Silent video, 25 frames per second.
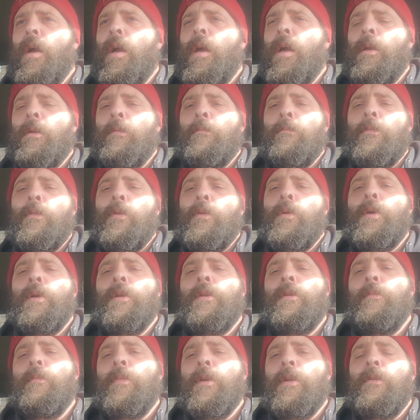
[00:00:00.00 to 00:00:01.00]
I'm
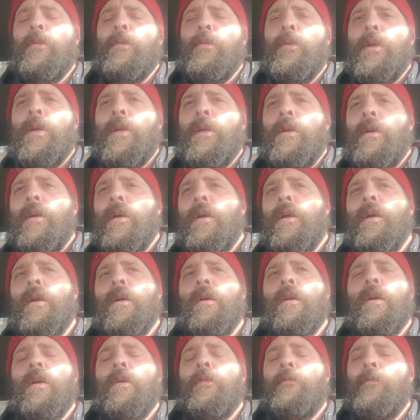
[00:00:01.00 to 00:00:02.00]
going to be doing
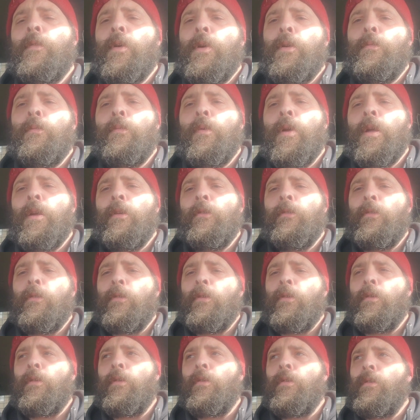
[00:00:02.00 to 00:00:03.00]
a
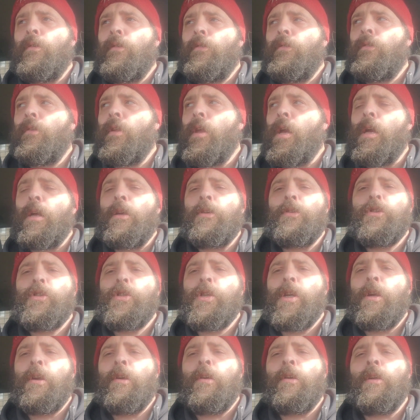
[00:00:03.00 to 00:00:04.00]
fundraiser
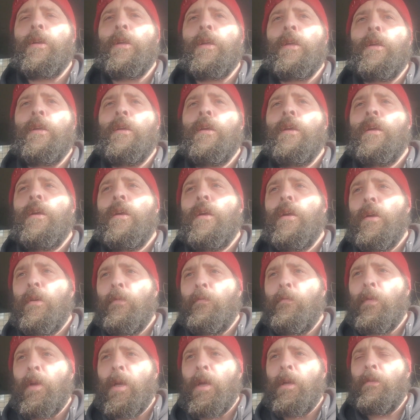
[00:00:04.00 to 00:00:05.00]
/ charity
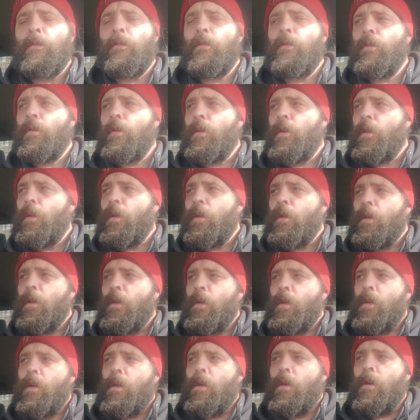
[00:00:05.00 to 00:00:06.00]
event
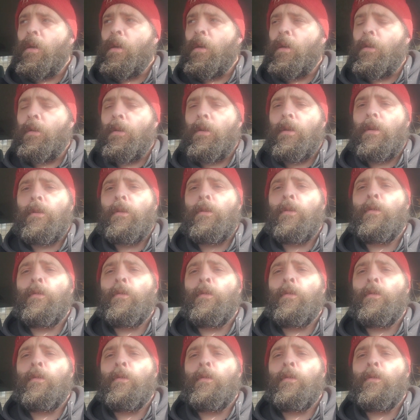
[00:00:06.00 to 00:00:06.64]
on